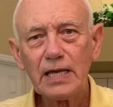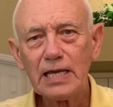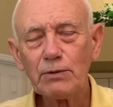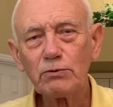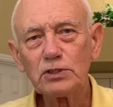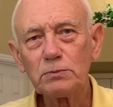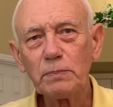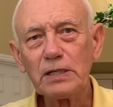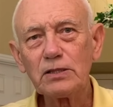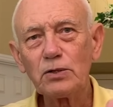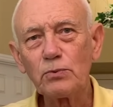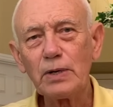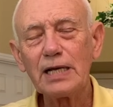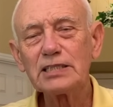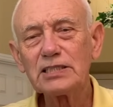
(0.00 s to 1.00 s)
He will spend the
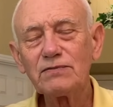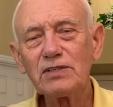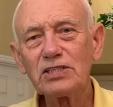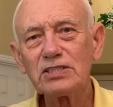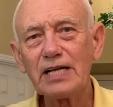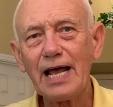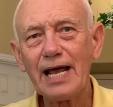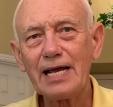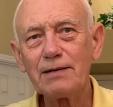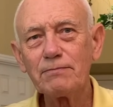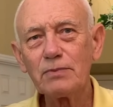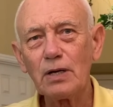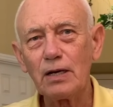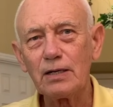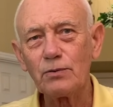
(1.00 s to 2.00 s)
rest of his
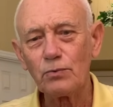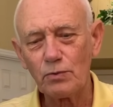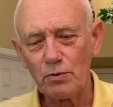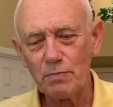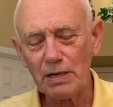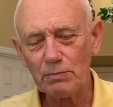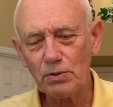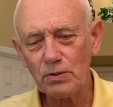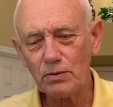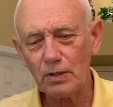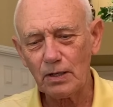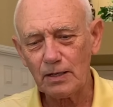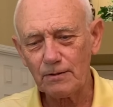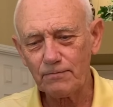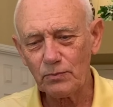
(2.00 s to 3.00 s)
time, uh, remember,
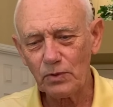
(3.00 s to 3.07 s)
uh,